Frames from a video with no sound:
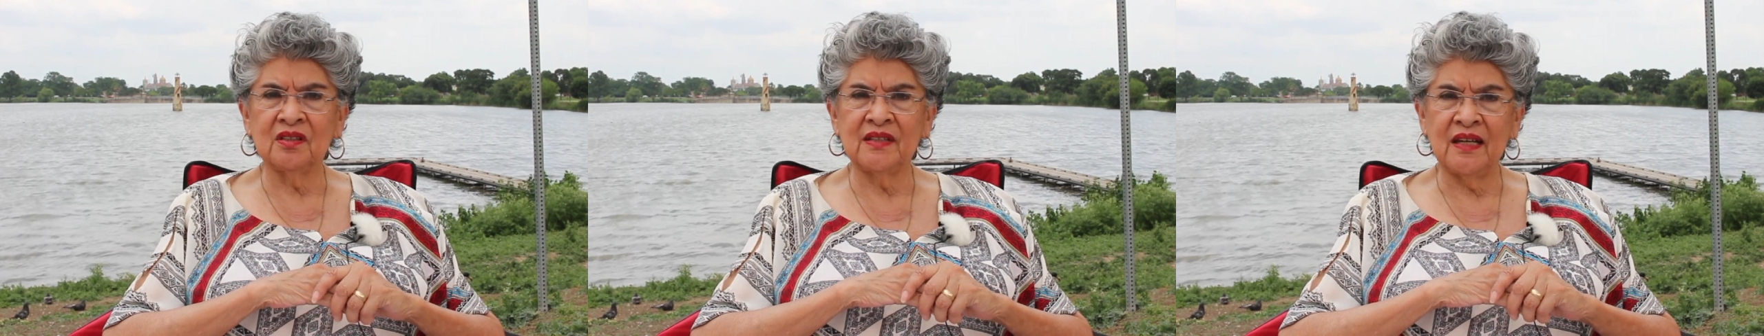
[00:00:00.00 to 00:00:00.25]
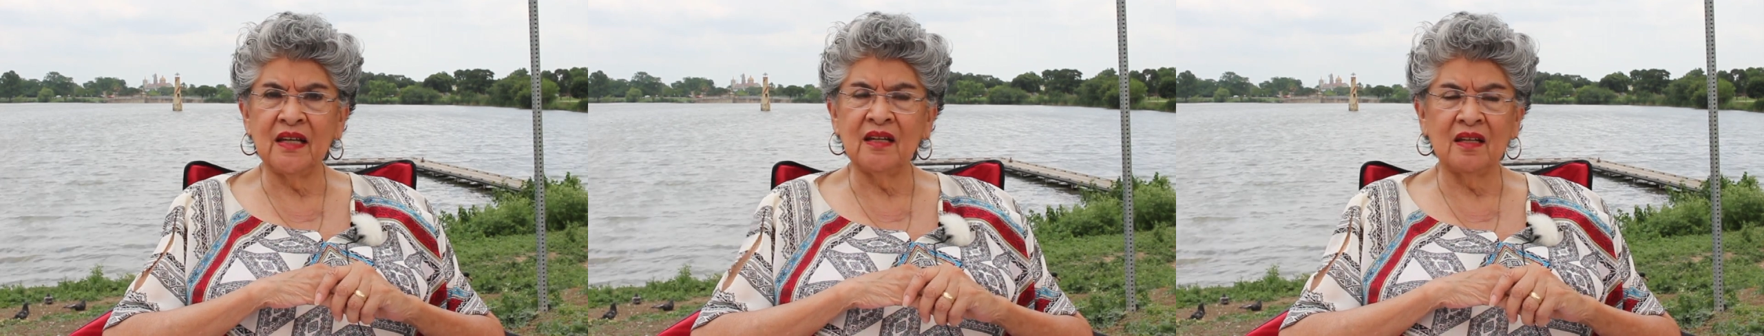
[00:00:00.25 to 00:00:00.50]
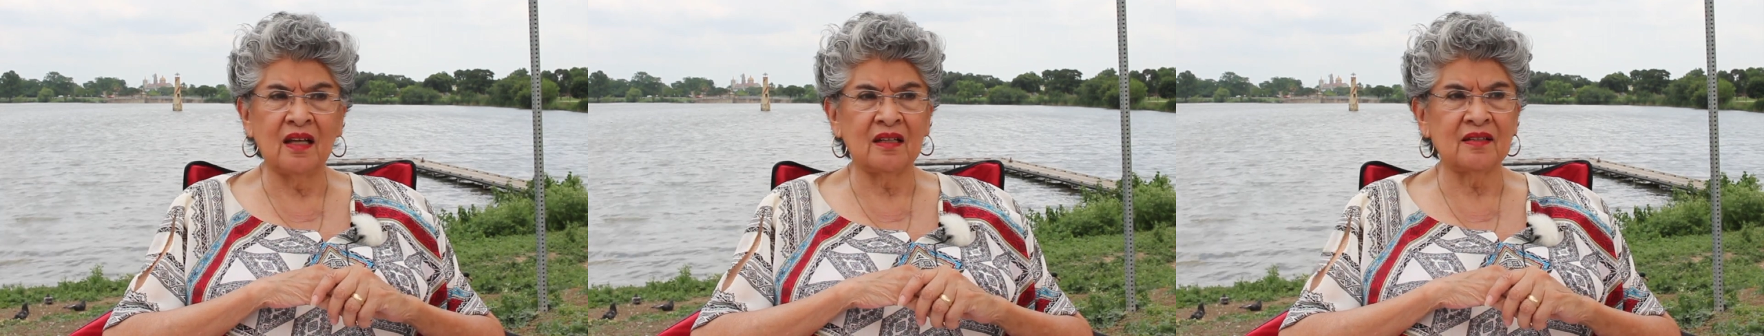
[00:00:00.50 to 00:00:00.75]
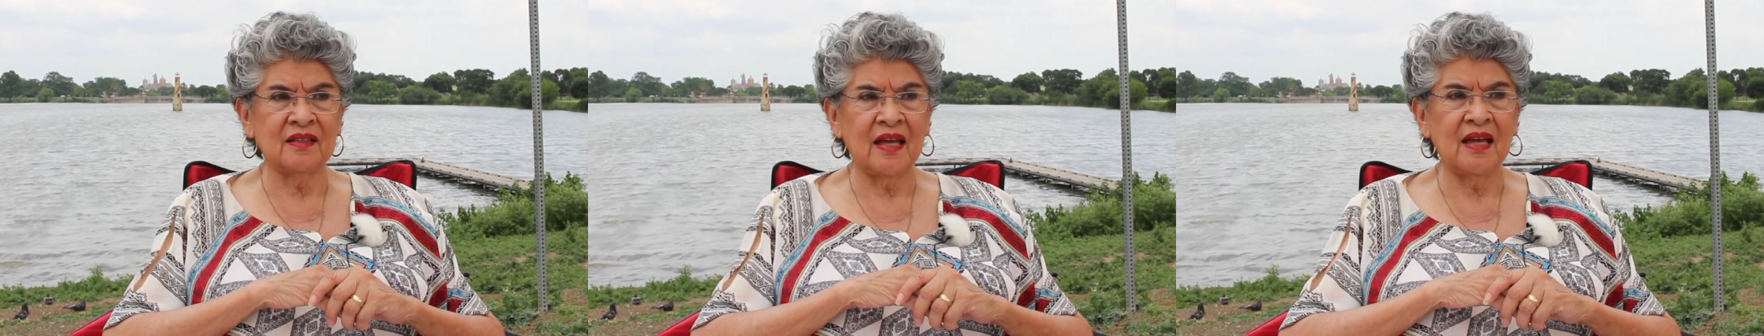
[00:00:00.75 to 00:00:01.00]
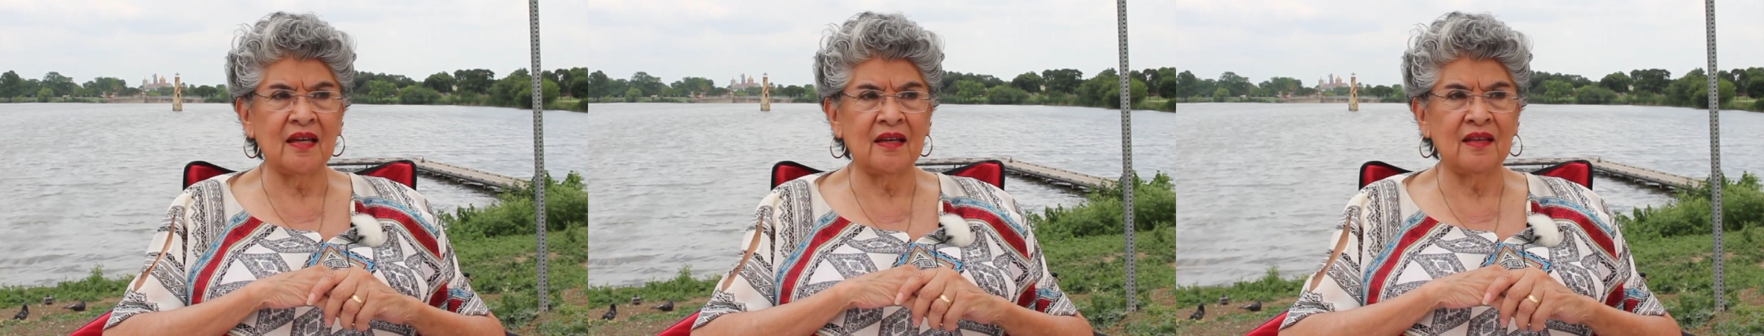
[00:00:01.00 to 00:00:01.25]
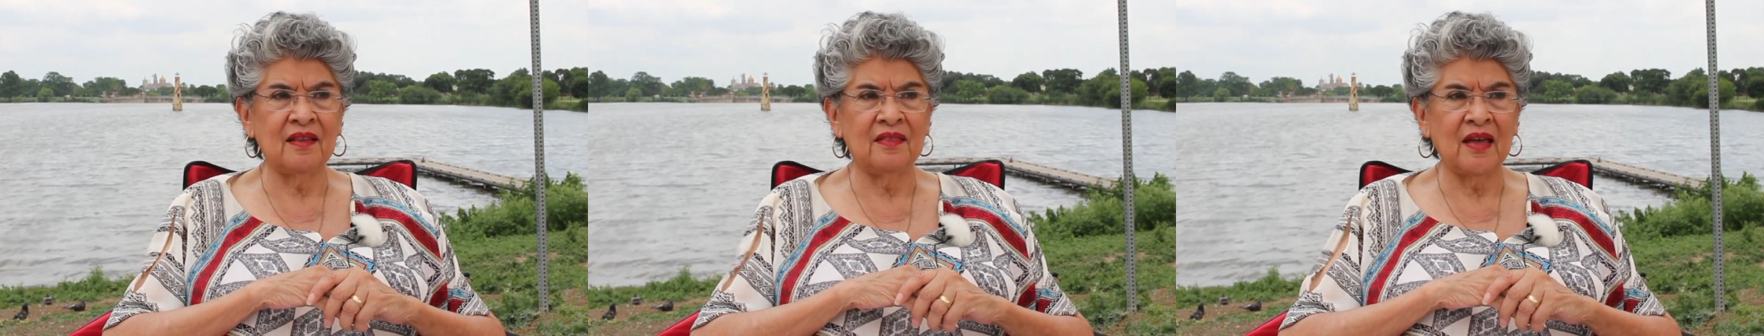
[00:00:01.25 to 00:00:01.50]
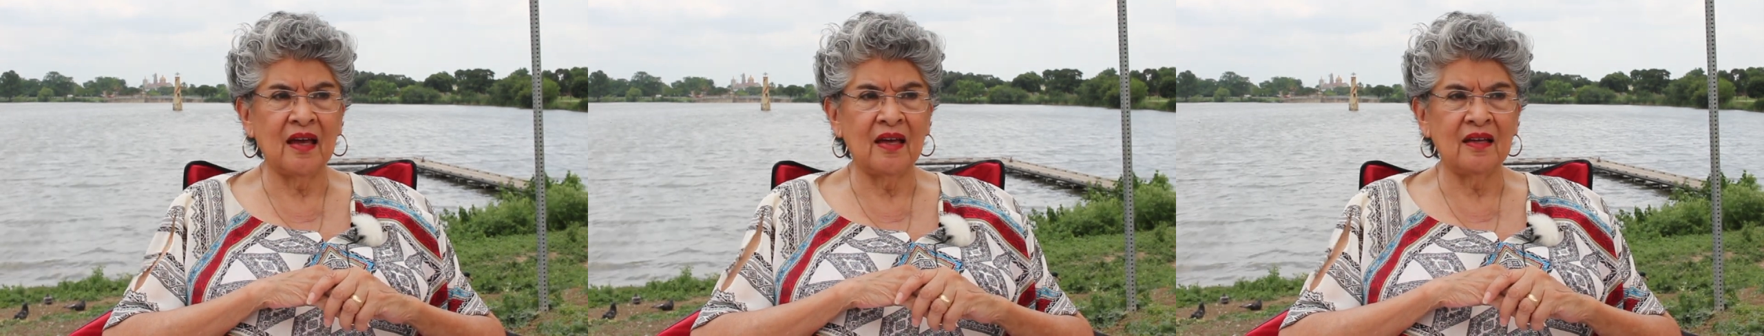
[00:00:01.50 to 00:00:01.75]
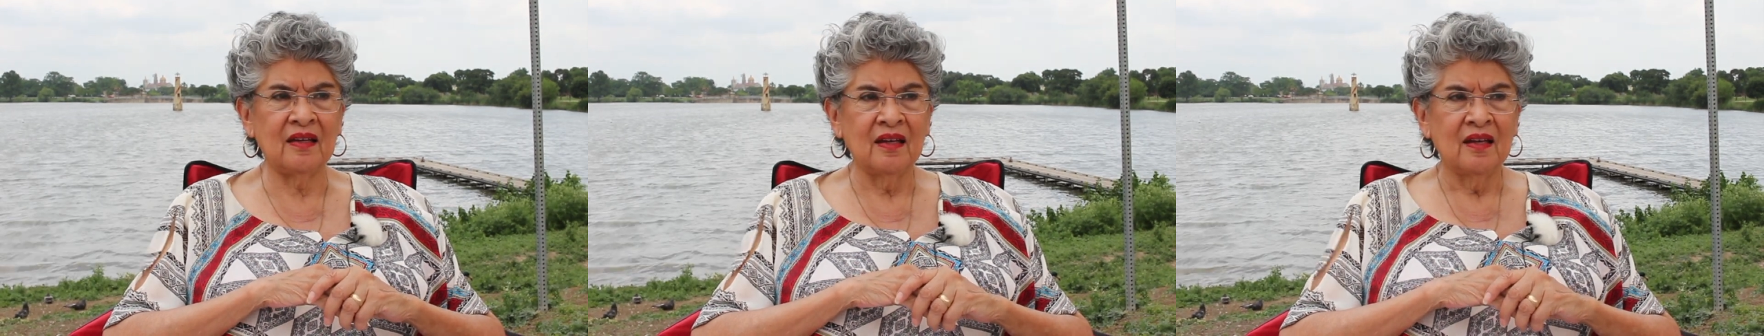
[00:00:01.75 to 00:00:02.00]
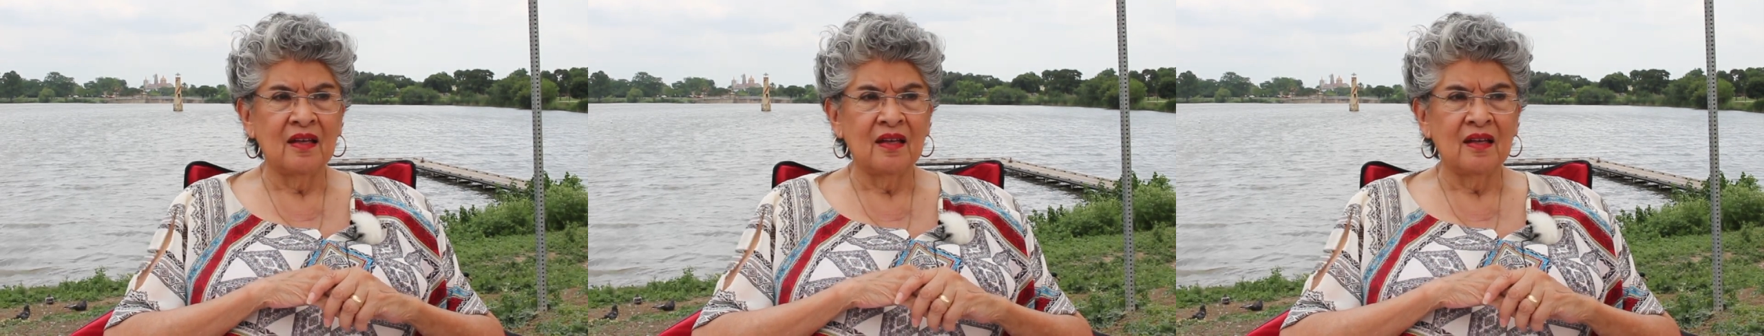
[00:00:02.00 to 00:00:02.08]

day like today that